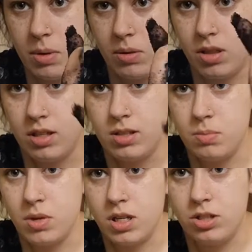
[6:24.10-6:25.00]
About
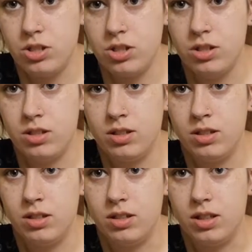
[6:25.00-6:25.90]
this much.
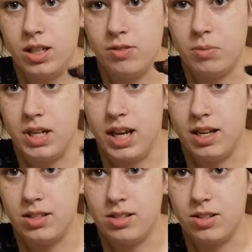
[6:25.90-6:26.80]
Clean off my
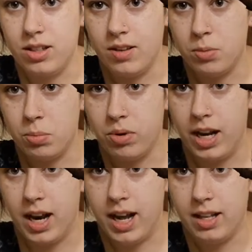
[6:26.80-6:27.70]
nails so I can have a
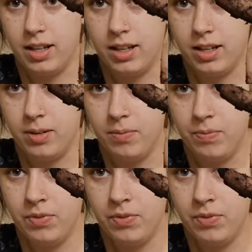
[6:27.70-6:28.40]
bright highlighter.